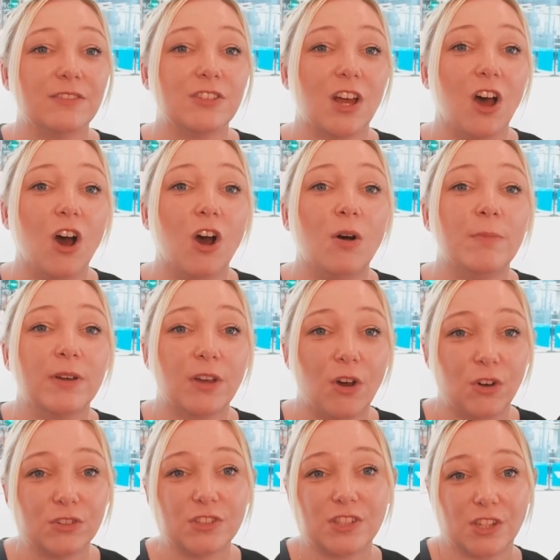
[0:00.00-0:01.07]
to harm and
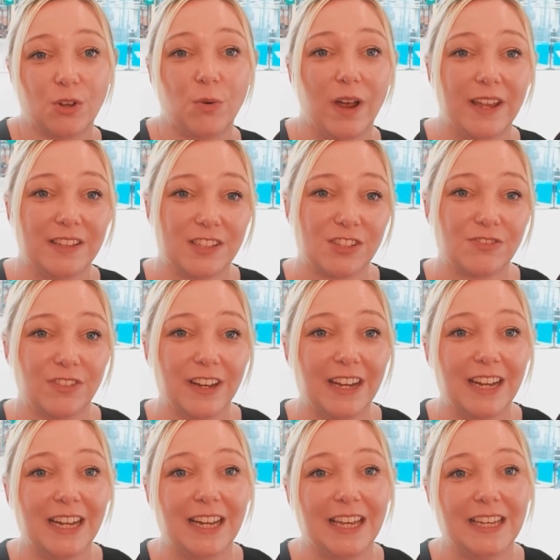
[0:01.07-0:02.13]
consequence,
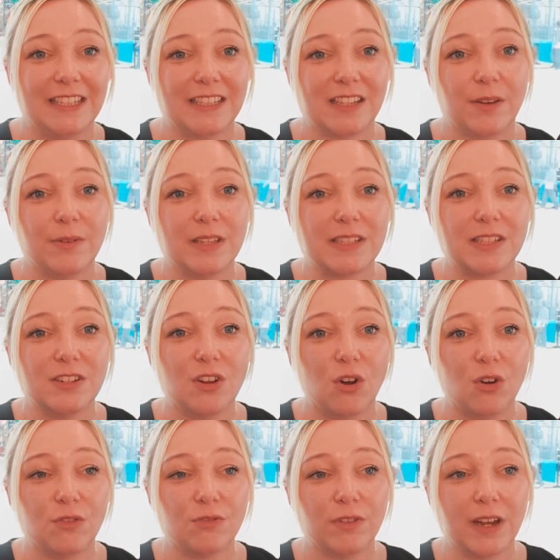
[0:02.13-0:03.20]
really. So it's
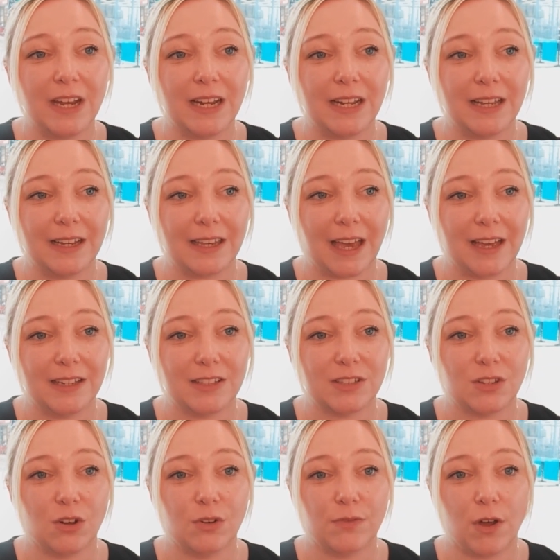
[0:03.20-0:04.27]
not really a
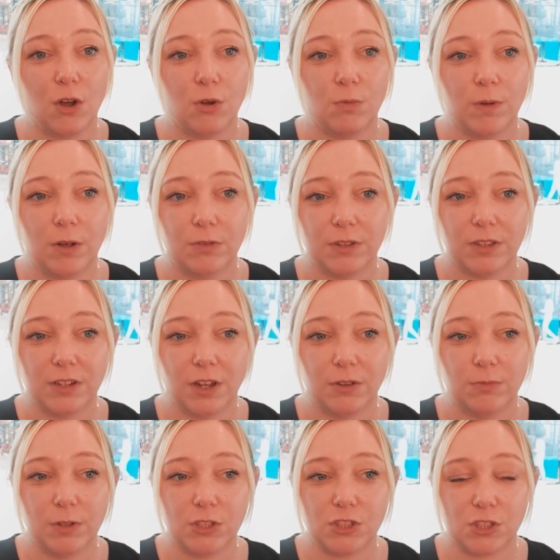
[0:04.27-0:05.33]
case of, oh, well, you
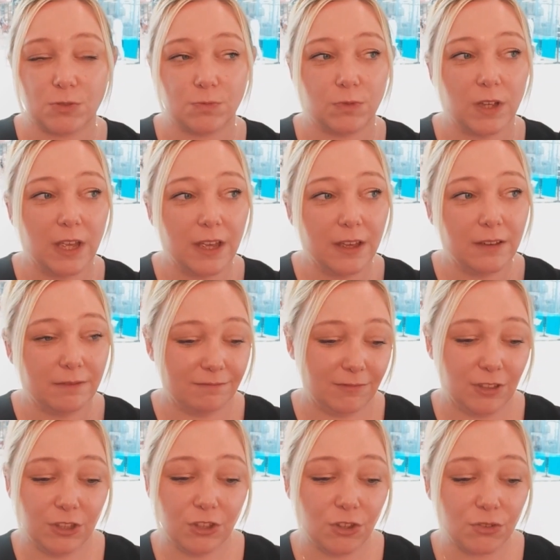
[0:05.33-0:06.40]
know,
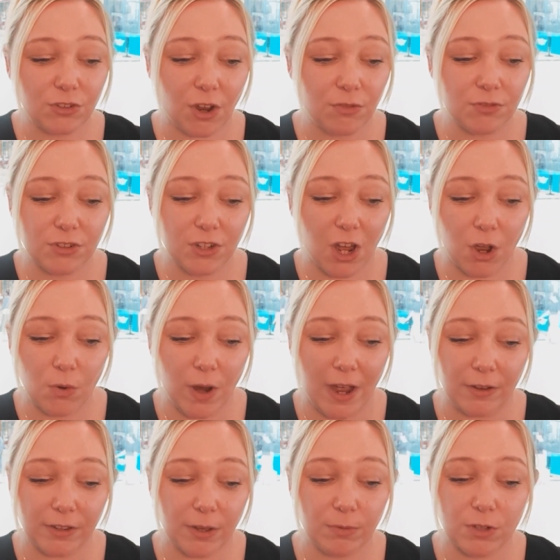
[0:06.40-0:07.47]
you don't know
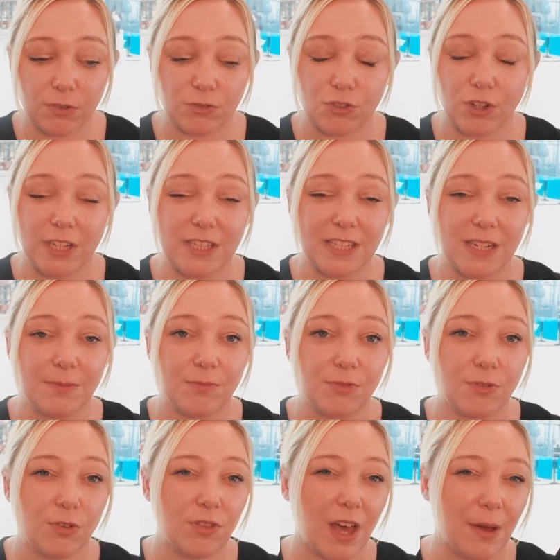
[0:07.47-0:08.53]
how they would have treated him
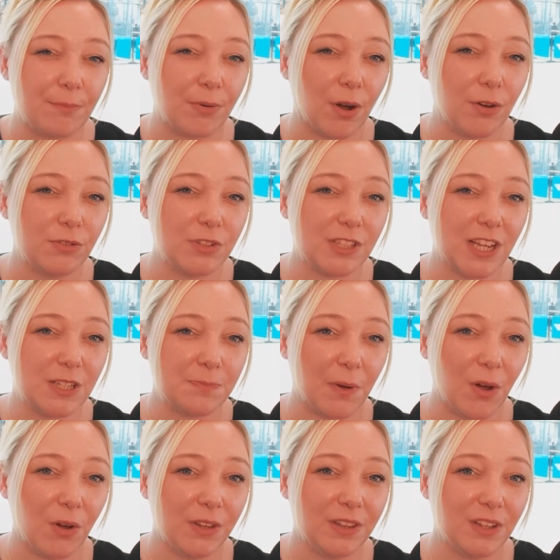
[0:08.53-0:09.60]
through that process
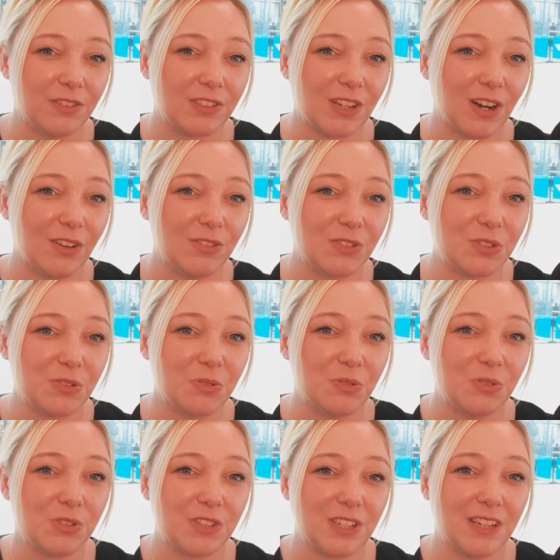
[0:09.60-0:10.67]
behind those closed
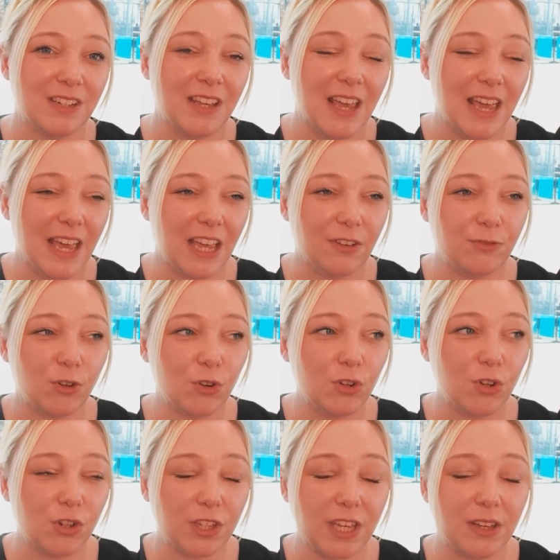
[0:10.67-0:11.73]
doors. And if you're
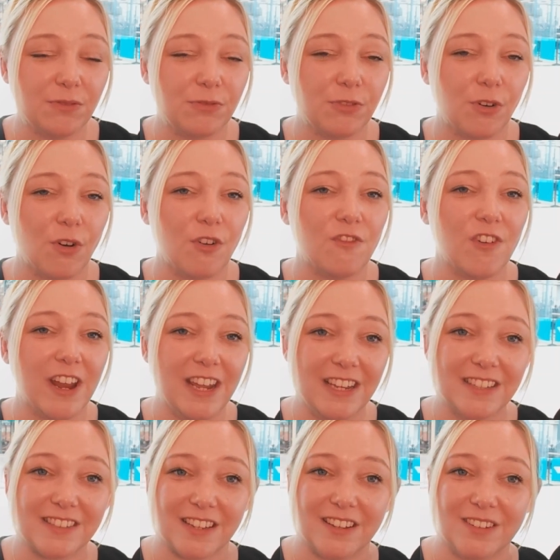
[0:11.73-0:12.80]
looking for a
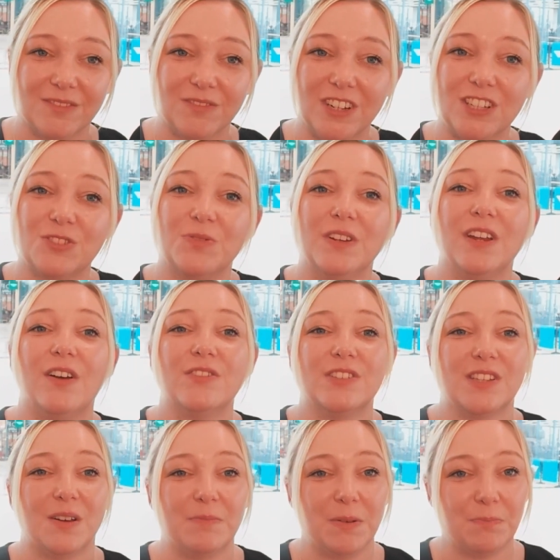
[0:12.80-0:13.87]
reason, which we know
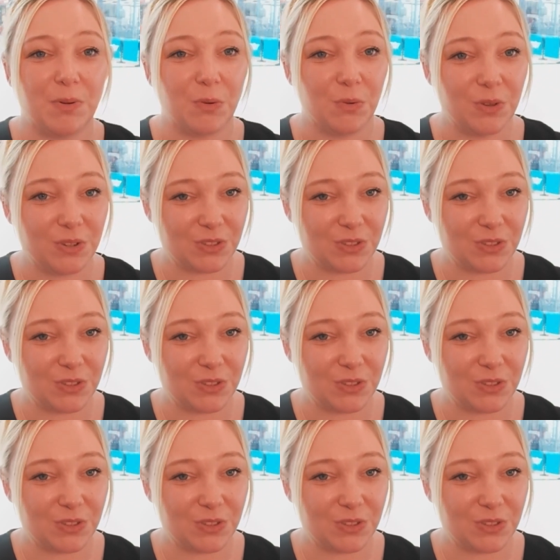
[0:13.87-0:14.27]
some employers